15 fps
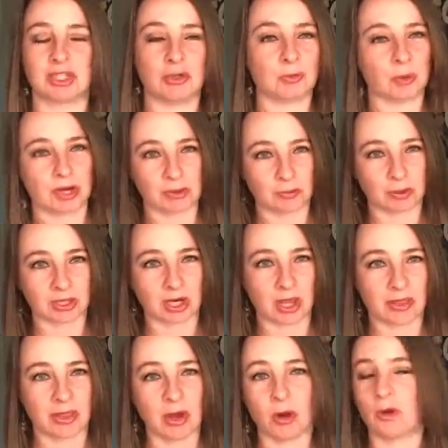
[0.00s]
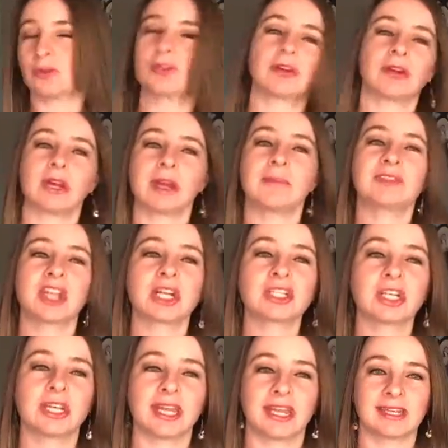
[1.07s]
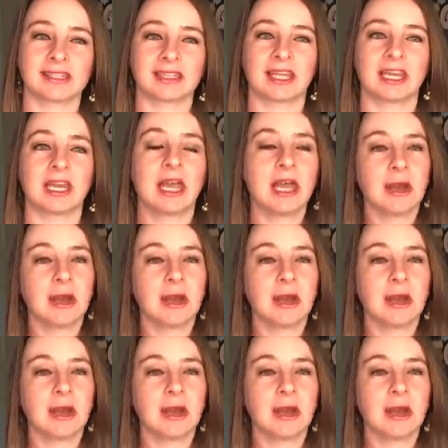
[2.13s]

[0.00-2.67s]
you want to work on those, or objection handling.